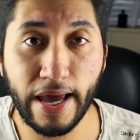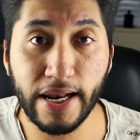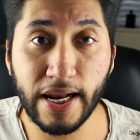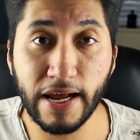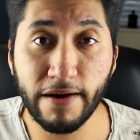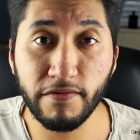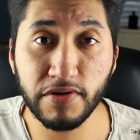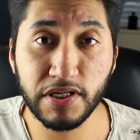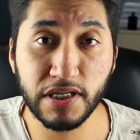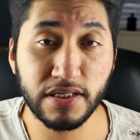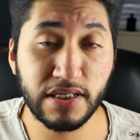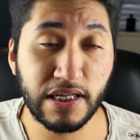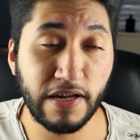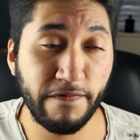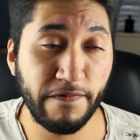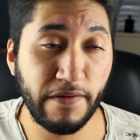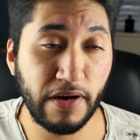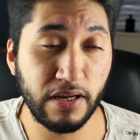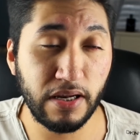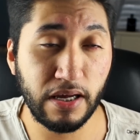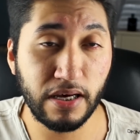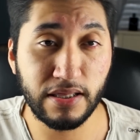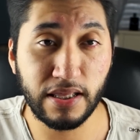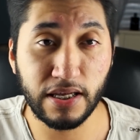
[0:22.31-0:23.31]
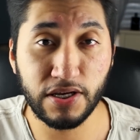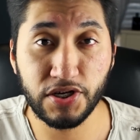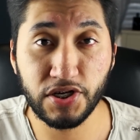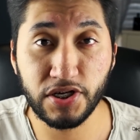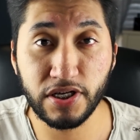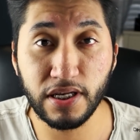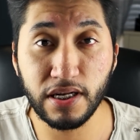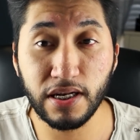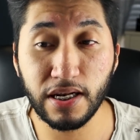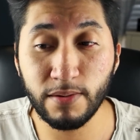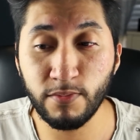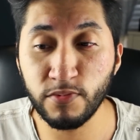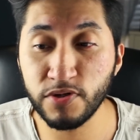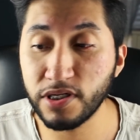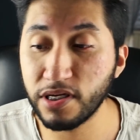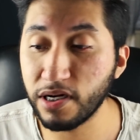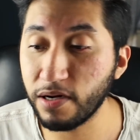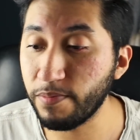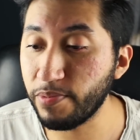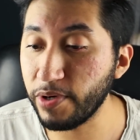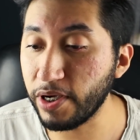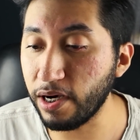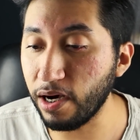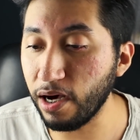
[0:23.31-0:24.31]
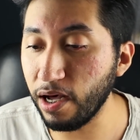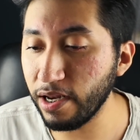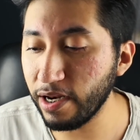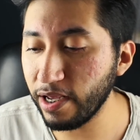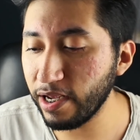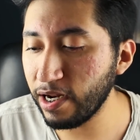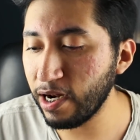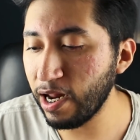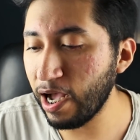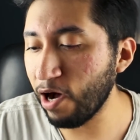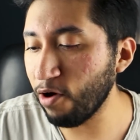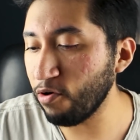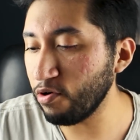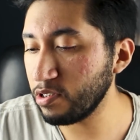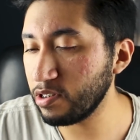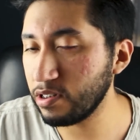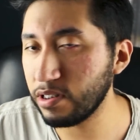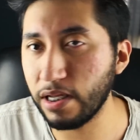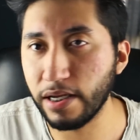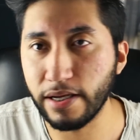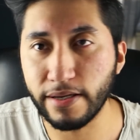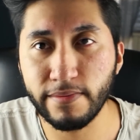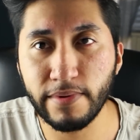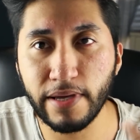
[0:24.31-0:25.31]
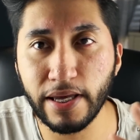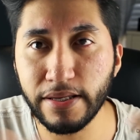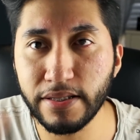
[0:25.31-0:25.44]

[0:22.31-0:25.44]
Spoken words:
And ever since I found out that Shin Lim was gonna be on it, I was like,